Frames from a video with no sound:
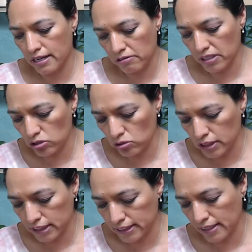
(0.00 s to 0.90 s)
I want to
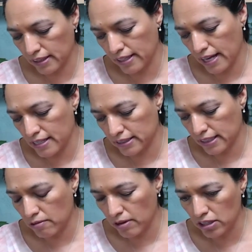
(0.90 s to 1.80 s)
understand teenagers.
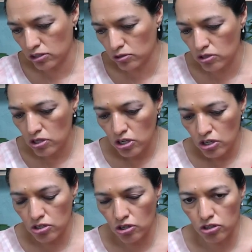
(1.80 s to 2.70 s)
I want to
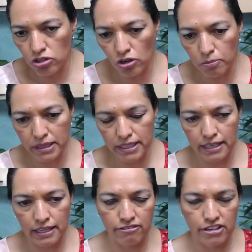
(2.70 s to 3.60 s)
not open
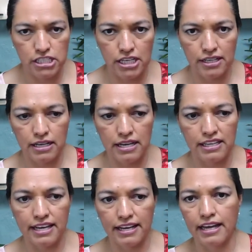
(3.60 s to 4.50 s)
the fridge and
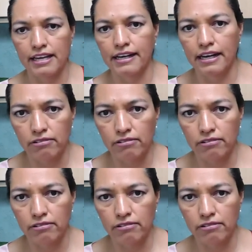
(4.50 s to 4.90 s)
eat the cake.